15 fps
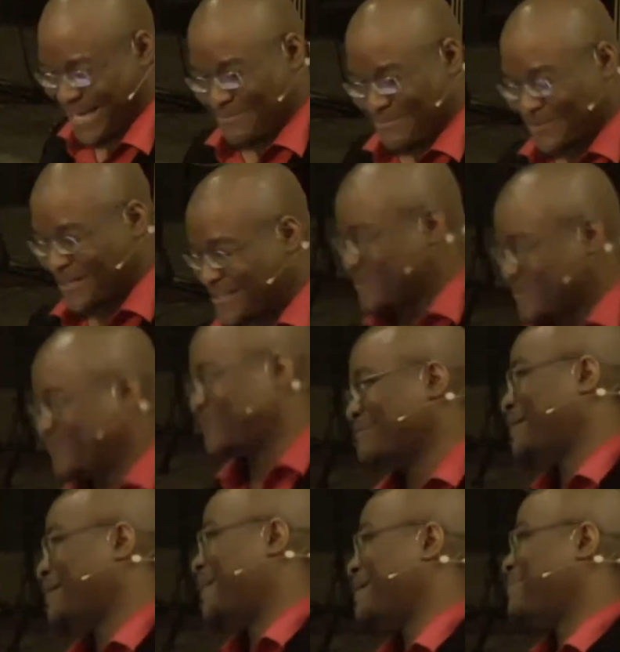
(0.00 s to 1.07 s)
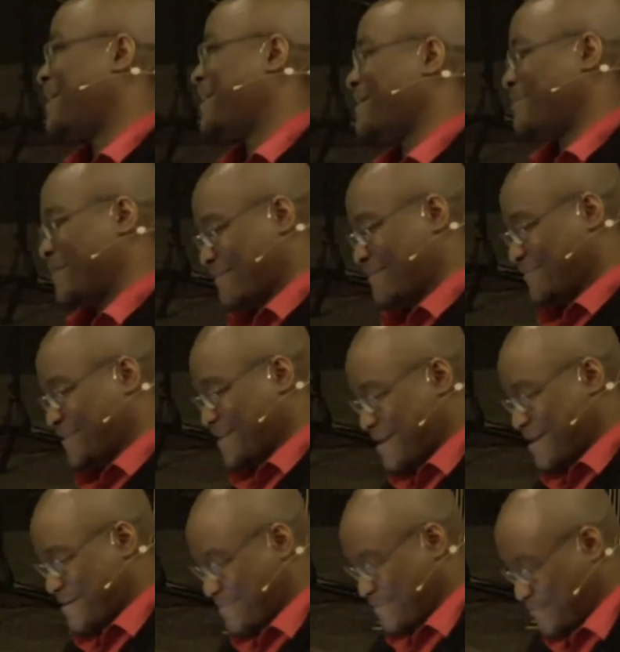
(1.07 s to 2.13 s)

I want to joke so bad, but I don't have time.